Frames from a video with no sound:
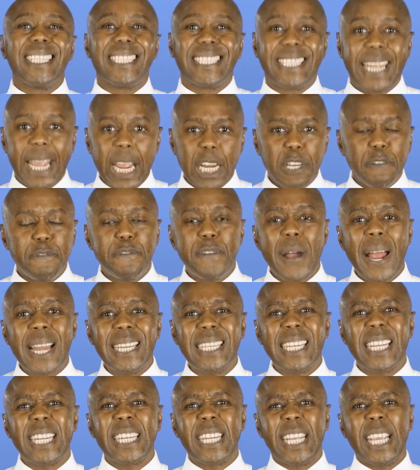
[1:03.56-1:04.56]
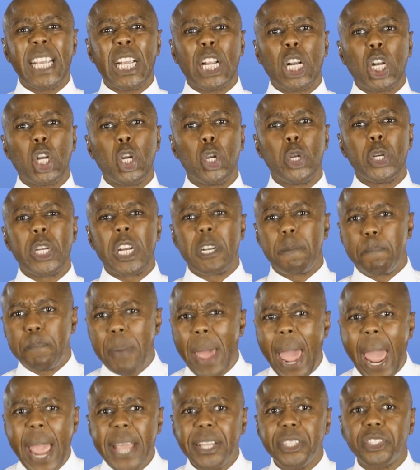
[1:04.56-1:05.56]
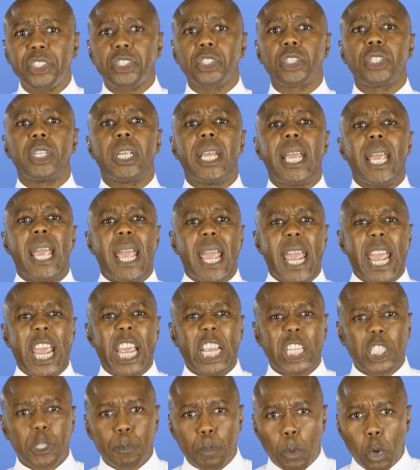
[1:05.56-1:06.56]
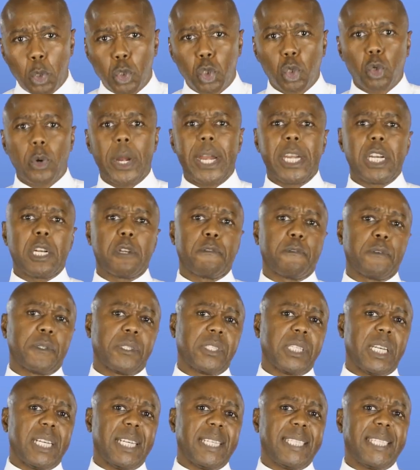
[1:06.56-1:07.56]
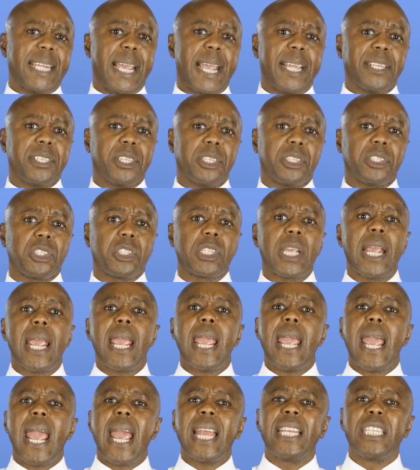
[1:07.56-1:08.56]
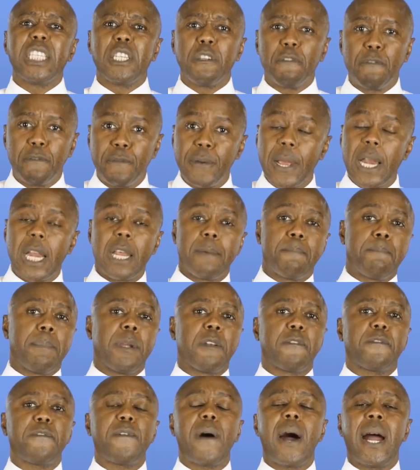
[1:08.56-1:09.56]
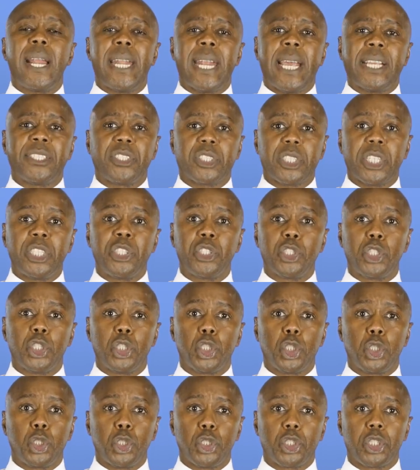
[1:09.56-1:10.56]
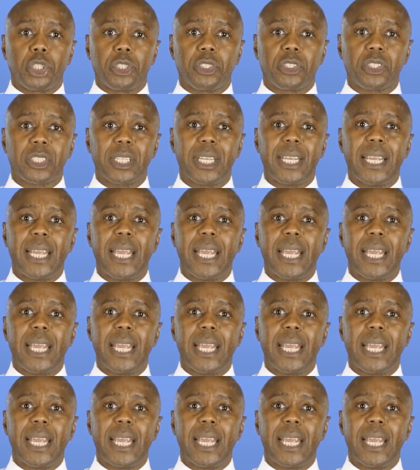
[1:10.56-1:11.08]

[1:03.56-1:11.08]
Debt funded included banks, export credit facilitators, and development finance institutions.